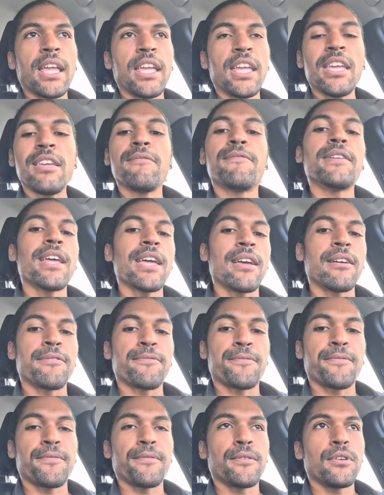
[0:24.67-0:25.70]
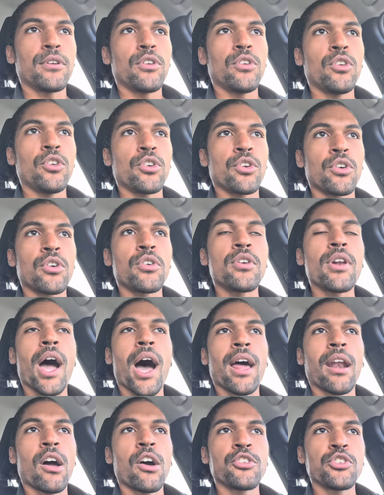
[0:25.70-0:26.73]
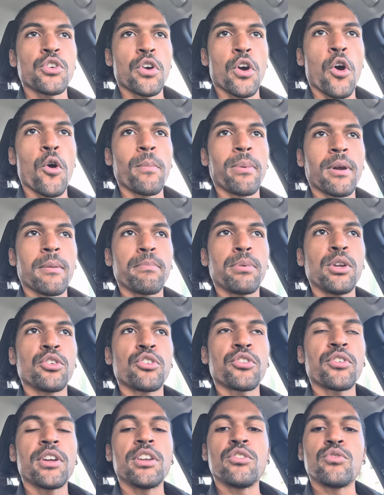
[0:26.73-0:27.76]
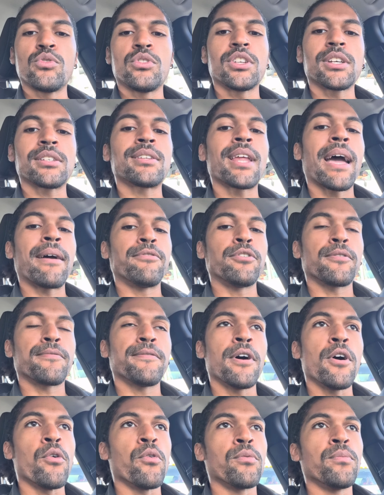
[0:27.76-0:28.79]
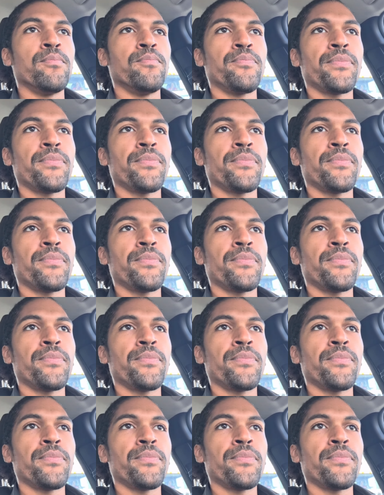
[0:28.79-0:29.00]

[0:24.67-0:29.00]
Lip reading: even if you're not on your home computer and you just have your phone.